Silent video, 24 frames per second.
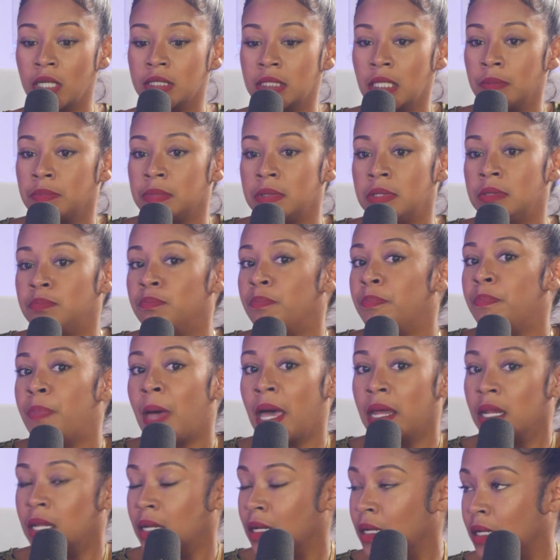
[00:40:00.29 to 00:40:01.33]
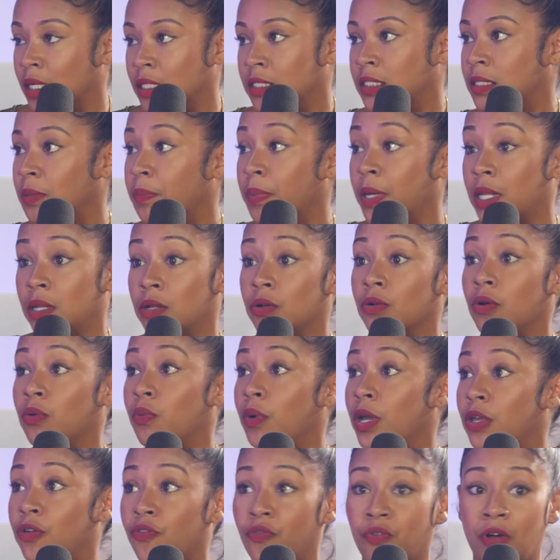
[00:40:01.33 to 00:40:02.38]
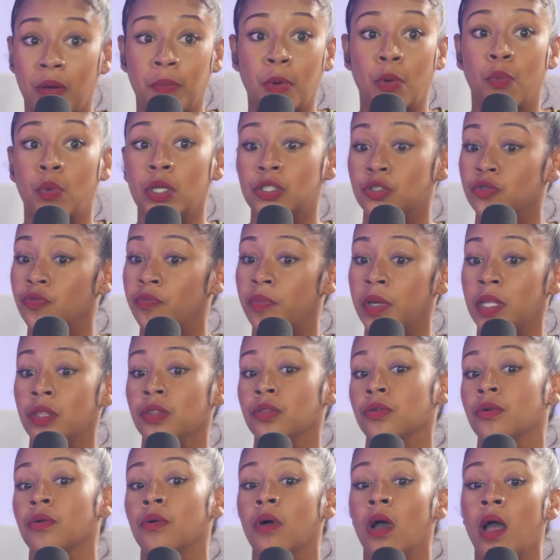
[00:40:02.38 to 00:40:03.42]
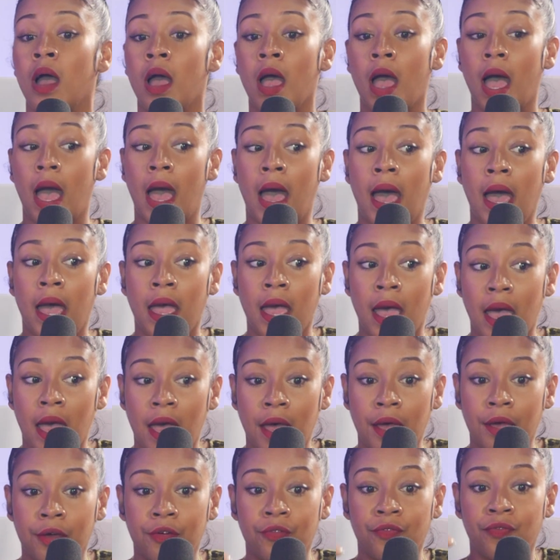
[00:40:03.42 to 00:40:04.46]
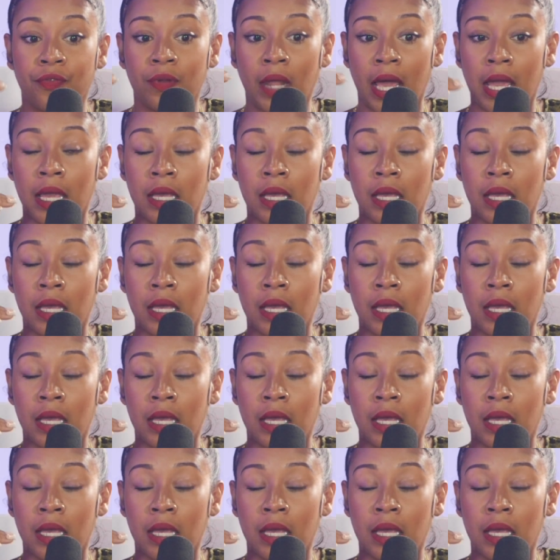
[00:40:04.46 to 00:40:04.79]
it's embedded in us depending on where you from and what you've been through. I have